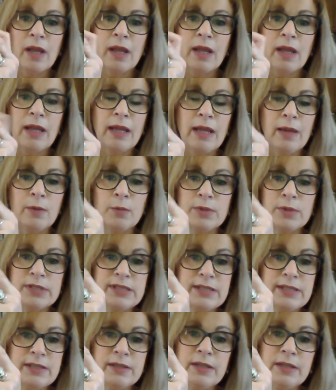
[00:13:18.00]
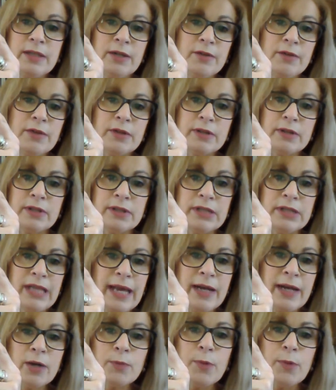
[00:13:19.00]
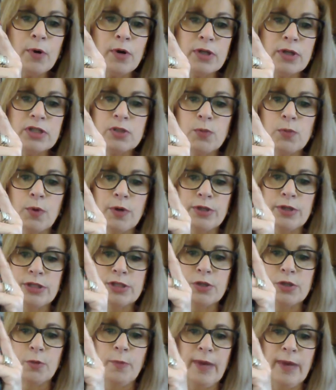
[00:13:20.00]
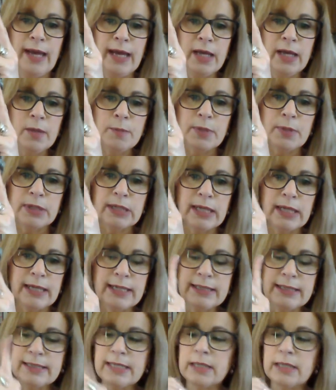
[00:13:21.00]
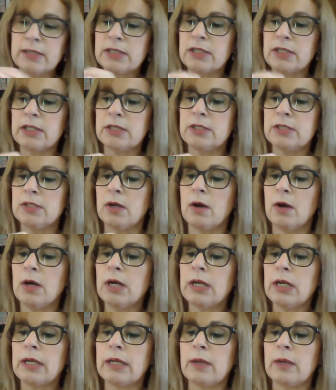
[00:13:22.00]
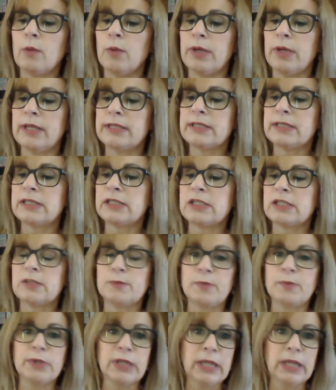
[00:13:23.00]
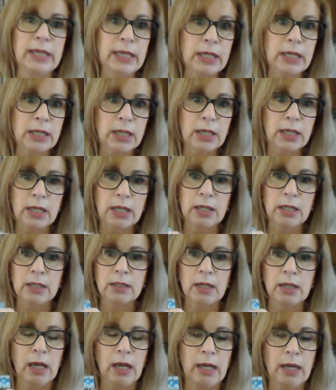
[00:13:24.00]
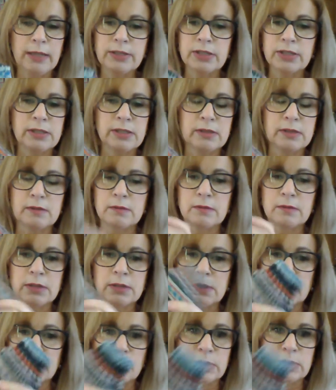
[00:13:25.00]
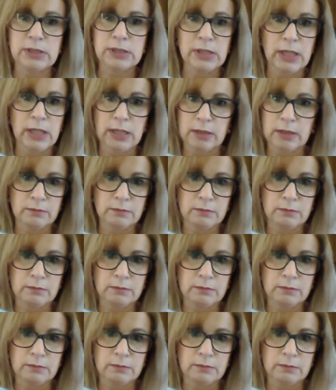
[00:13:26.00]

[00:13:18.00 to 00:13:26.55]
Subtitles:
it was, you know, the lighter parts weren't so bad, but getting down to the dark when it split, this wasn't fun.